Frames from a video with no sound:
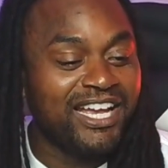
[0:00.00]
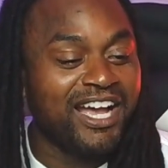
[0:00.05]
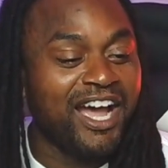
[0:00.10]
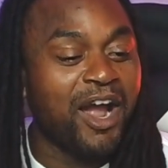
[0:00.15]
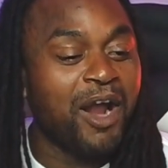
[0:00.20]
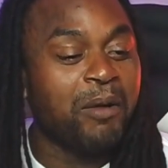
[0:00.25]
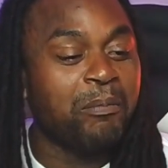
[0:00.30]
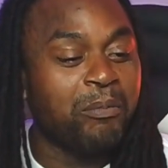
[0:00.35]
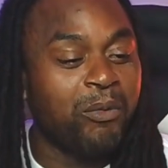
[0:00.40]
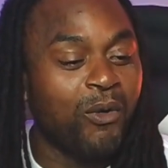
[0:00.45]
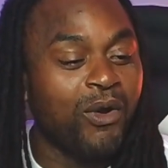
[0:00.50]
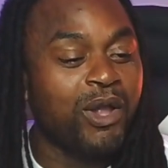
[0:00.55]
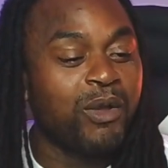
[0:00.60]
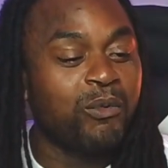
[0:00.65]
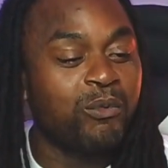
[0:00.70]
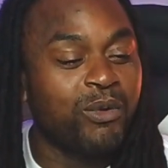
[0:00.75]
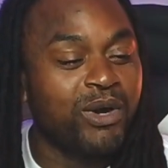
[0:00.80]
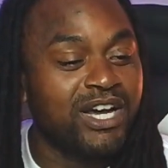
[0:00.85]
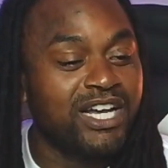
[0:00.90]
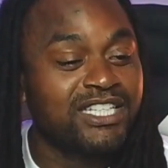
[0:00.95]
Our
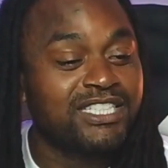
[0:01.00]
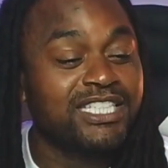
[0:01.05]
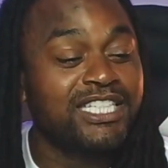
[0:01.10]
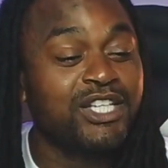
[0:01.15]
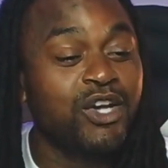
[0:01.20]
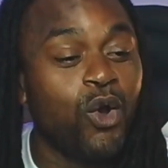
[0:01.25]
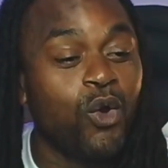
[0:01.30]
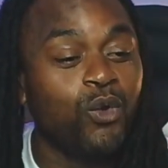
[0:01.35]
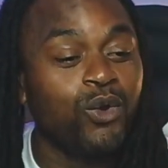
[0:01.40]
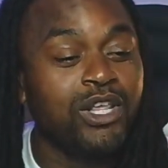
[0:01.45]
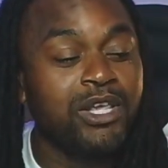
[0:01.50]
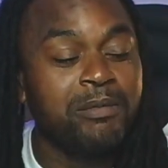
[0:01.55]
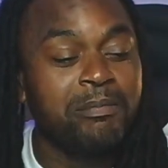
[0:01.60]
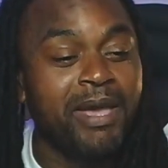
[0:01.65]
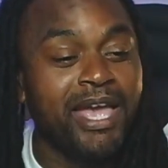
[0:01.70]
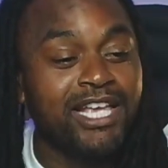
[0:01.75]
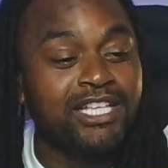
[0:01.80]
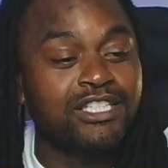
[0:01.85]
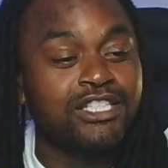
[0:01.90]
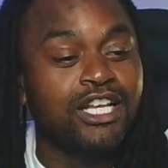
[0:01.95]
point was he only
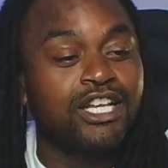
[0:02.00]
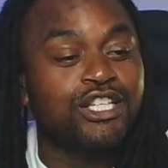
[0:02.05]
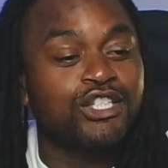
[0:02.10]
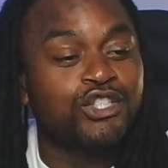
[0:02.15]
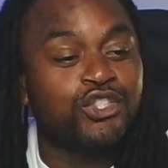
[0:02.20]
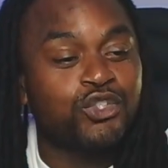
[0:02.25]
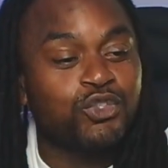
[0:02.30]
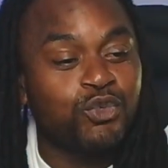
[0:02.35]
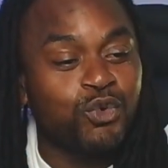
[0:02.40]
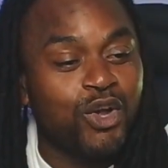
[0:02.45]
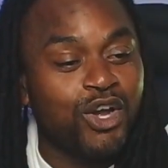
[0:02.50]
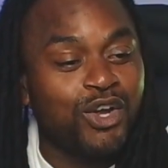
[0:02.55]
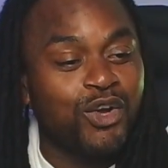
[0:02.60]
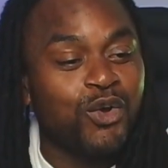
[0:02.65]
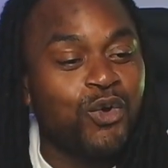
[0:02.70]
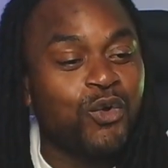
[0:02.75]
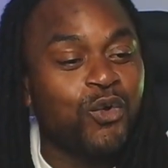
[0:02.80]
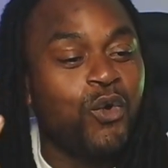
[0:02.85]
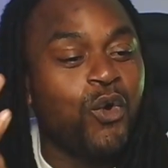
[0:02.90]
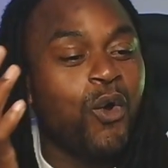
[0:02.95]
makes
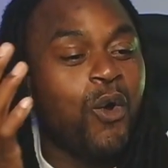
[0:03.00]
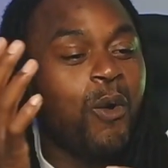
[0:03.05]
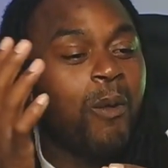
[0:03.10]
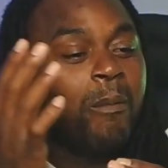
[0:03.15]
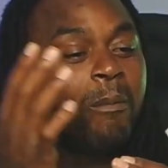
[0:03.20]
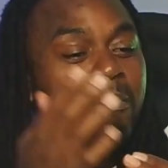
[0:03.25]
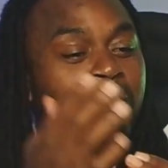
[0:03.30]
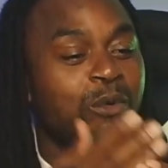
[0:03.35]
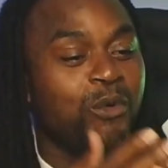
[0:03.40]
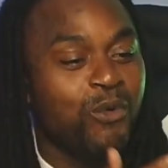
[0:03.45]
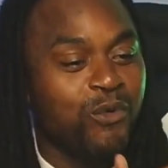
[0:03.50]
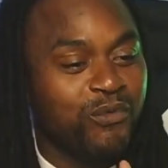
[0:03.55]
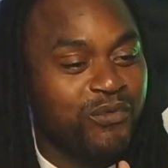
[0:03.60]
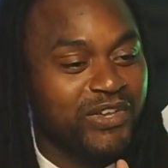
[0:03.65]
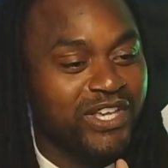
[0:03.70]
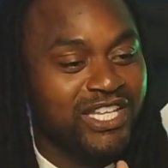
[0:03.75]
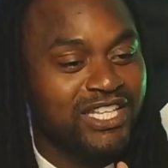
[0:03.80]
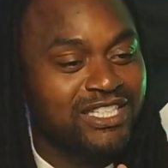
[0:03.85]
struggle movies.